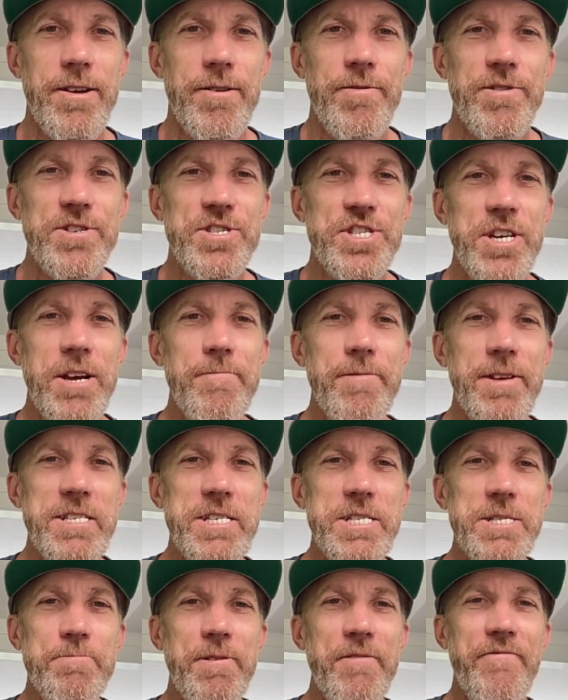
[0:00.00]
Well, Jim,
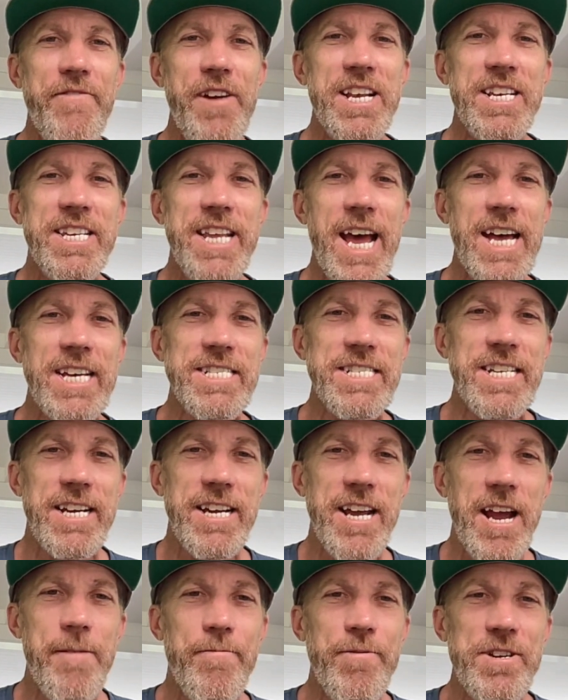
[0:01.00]
this has been
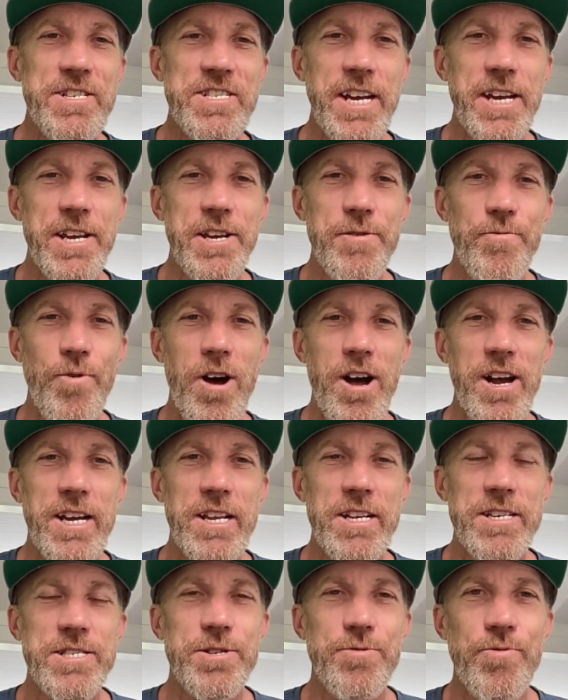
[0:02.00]
fantastic. I appreciate you
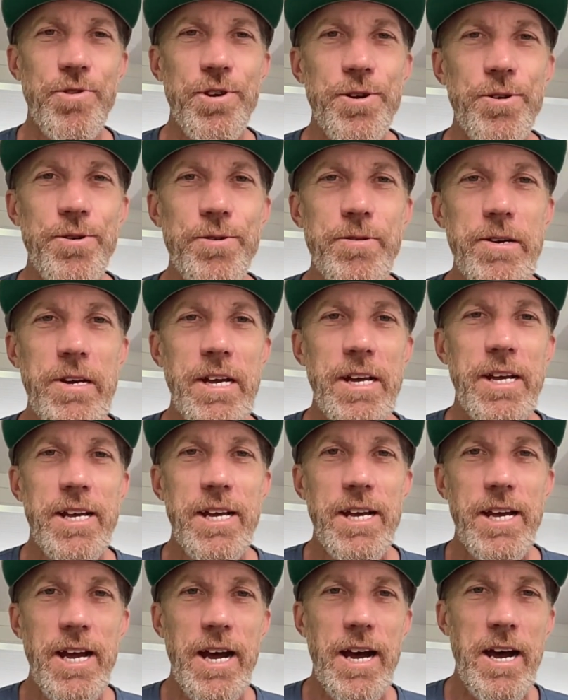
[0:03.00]
walking us through
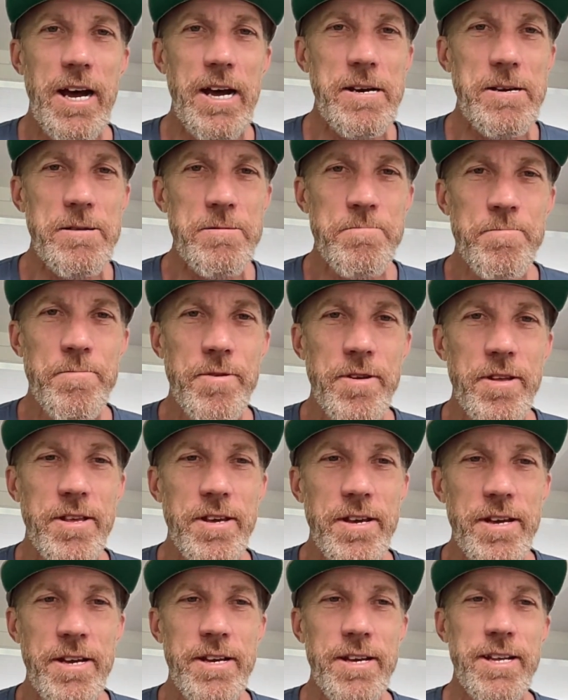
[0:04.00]

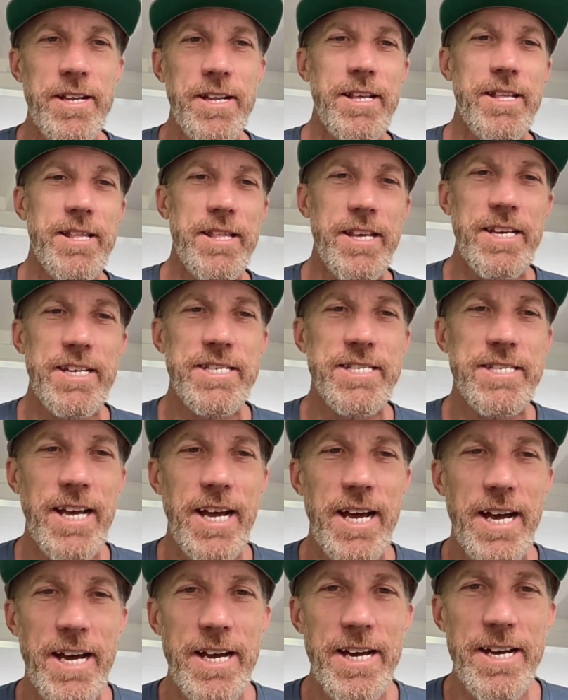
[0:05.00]
this
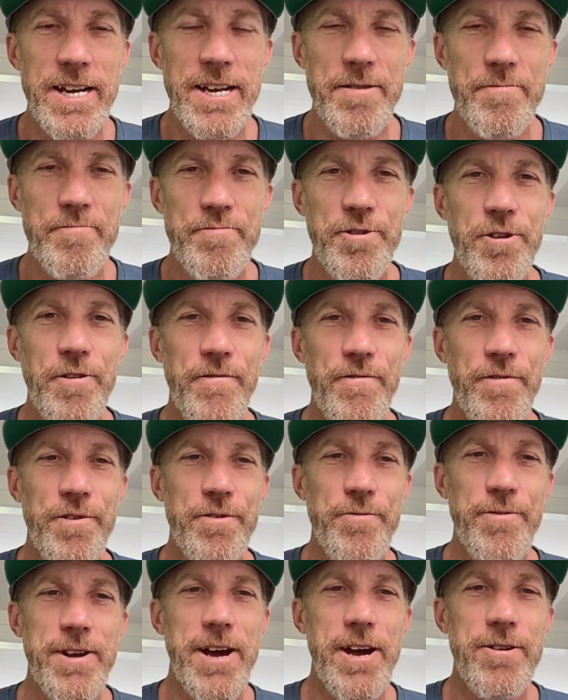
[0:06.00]
beautiful
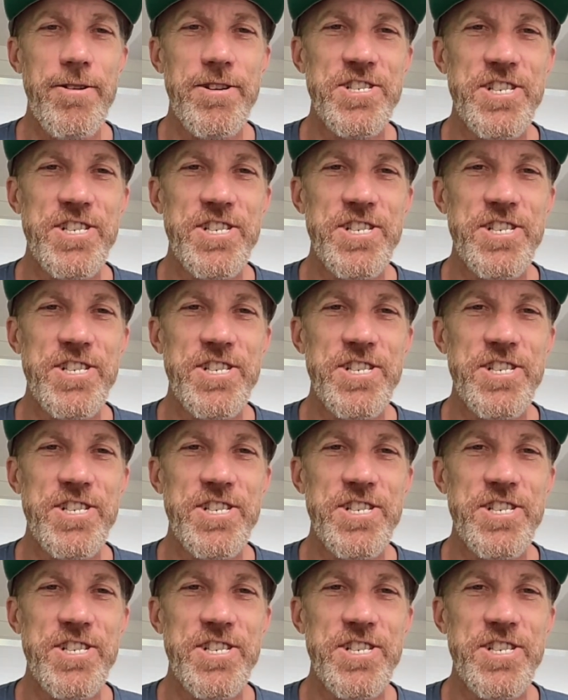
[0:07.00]
300